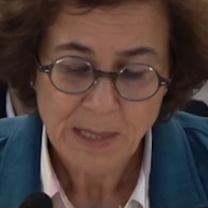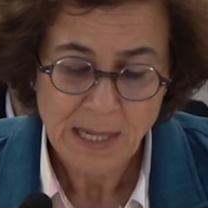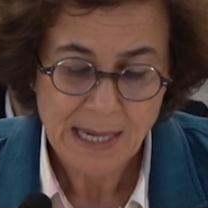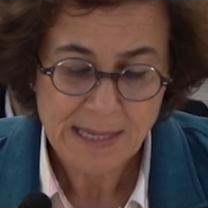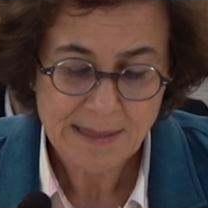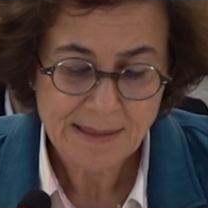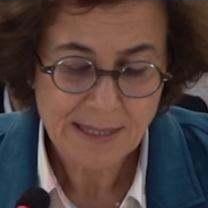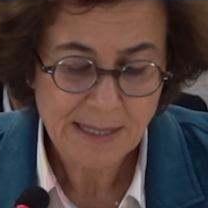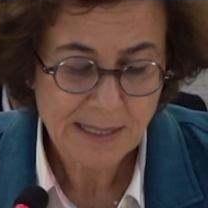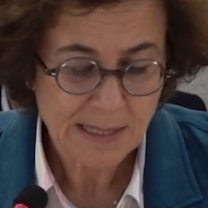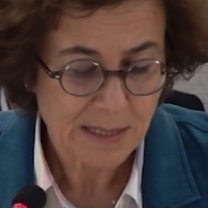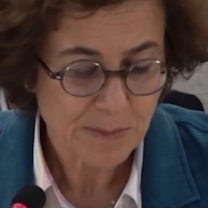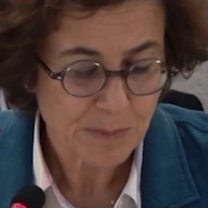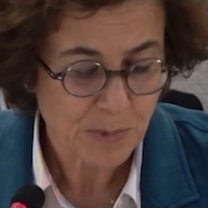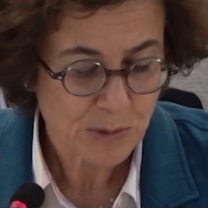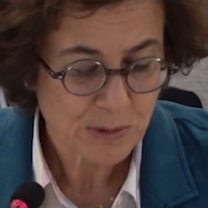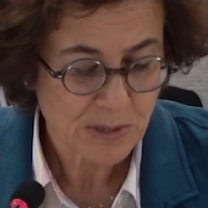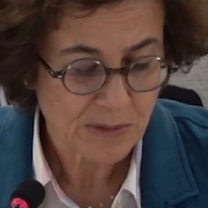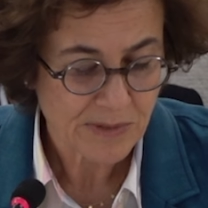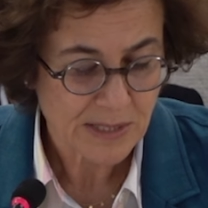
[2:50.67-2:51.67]
Ethnically
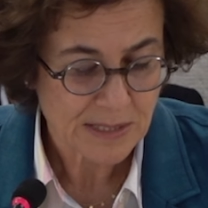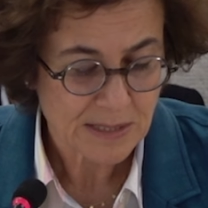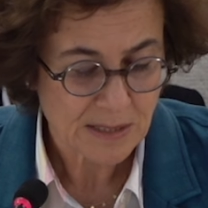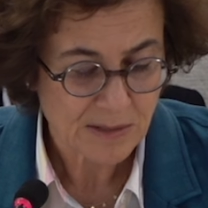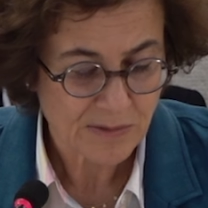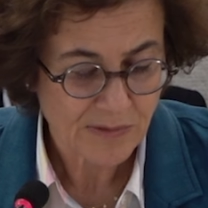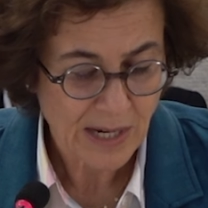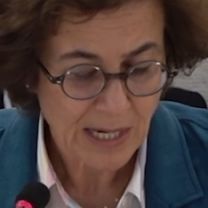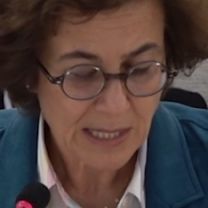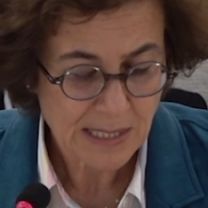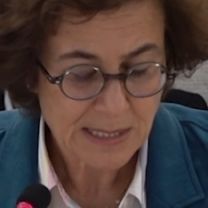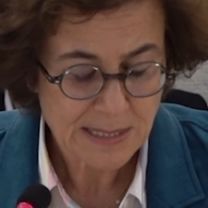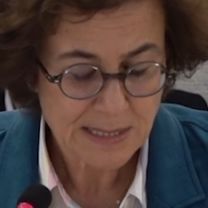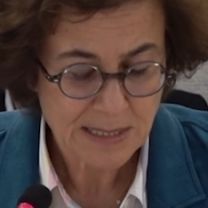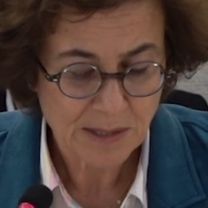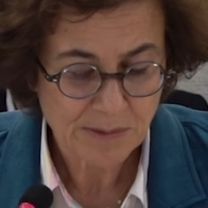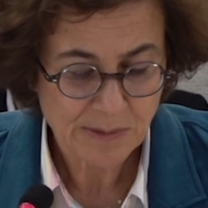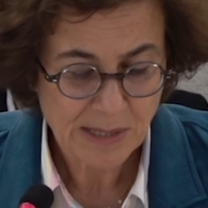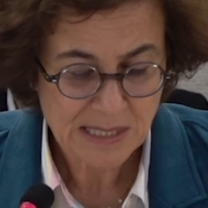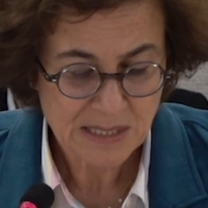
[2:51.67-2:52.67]
motivated violence,
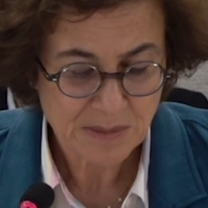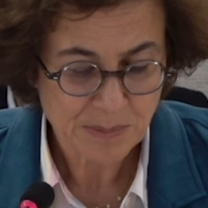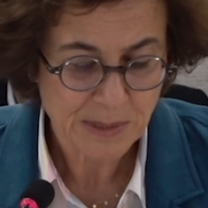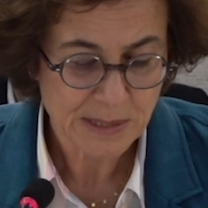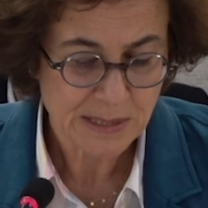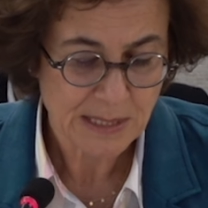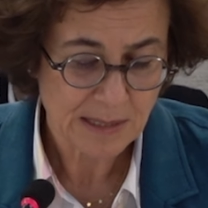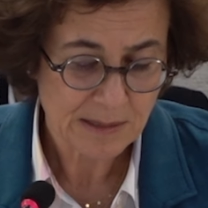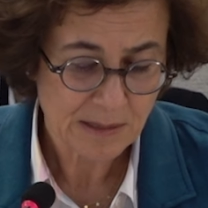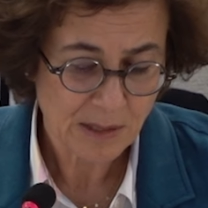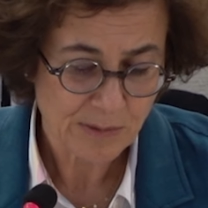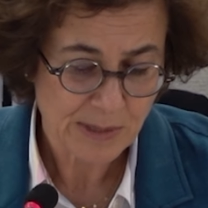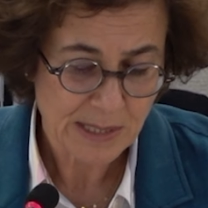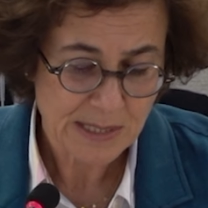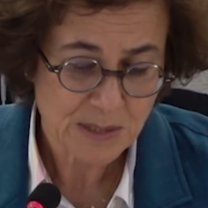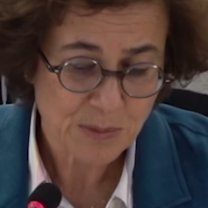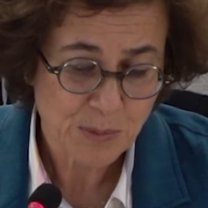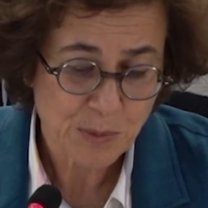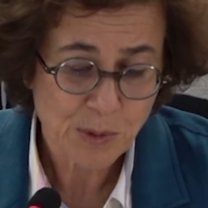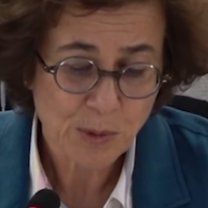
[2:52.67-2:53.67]
harassment, and
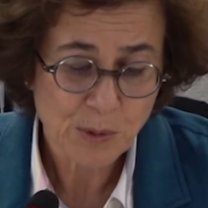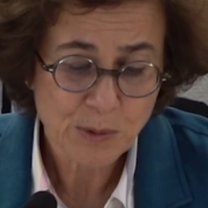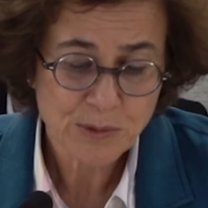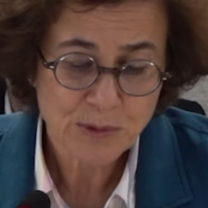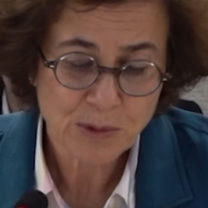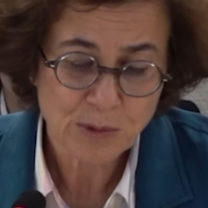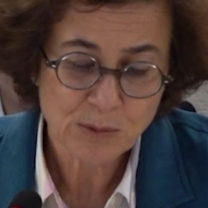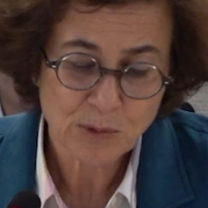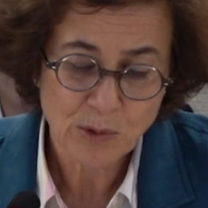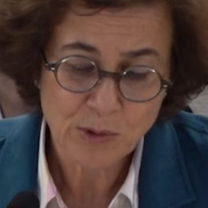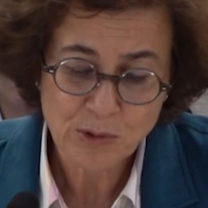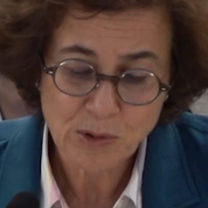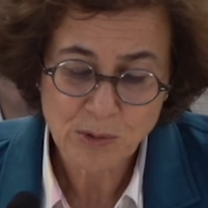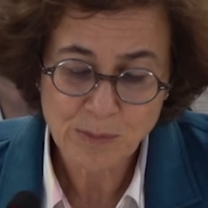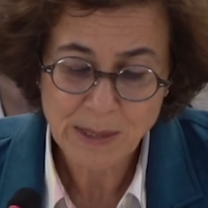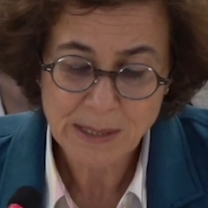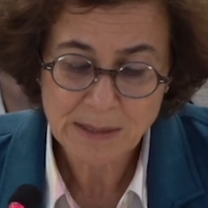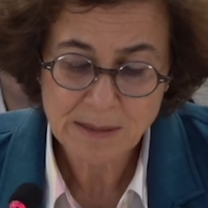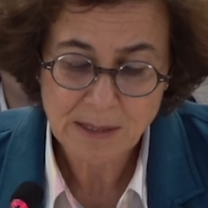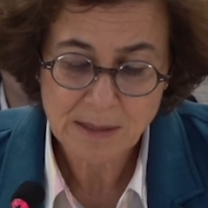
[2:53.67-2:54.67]
arrests were also
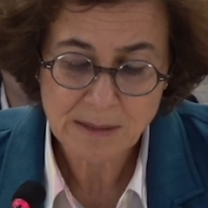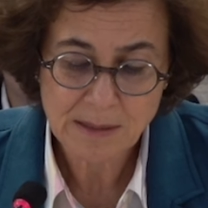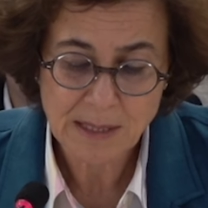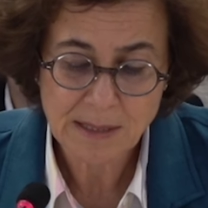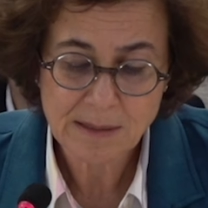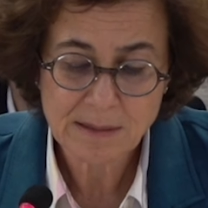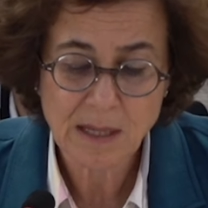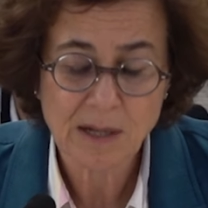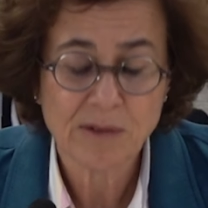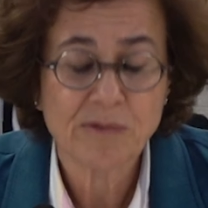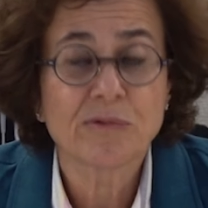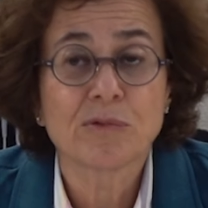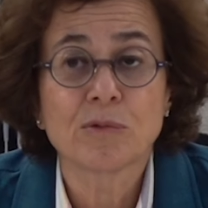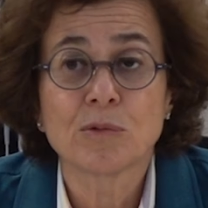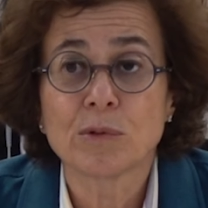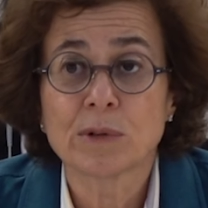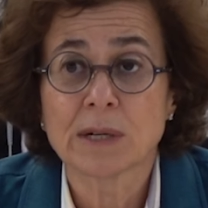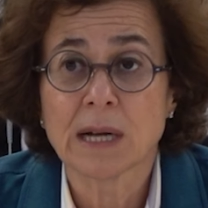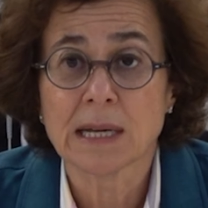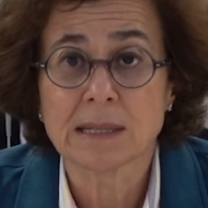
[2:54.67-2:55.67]
documented in
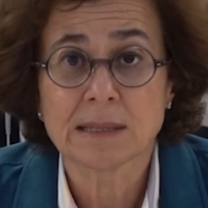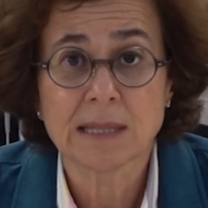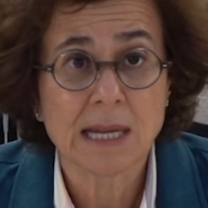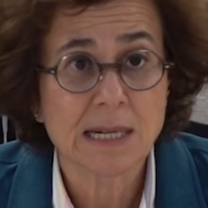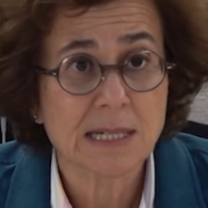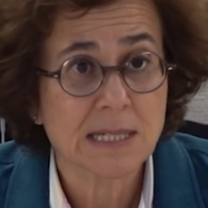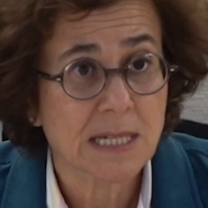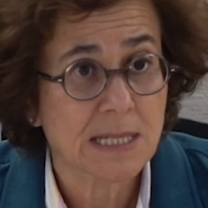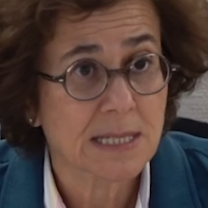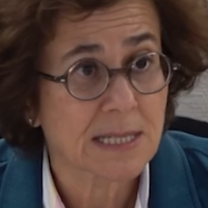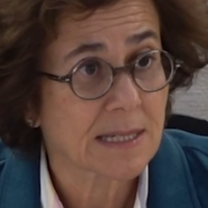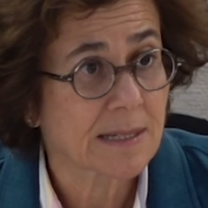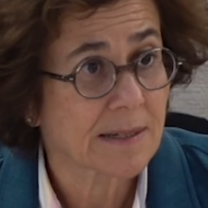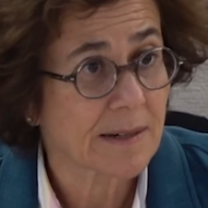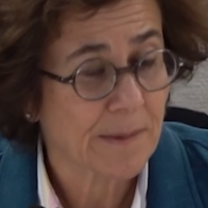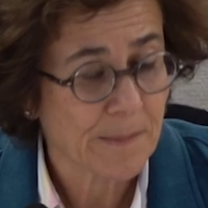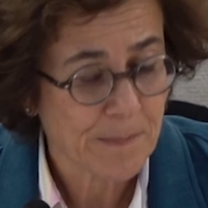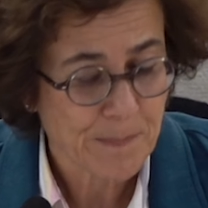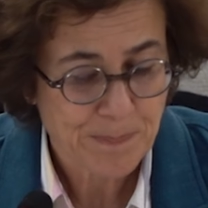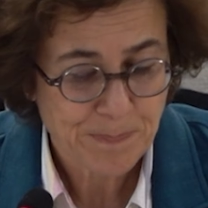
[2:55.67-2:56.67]
Darfur and Al
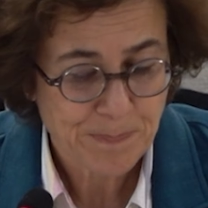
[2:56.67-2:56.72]
Jazeera.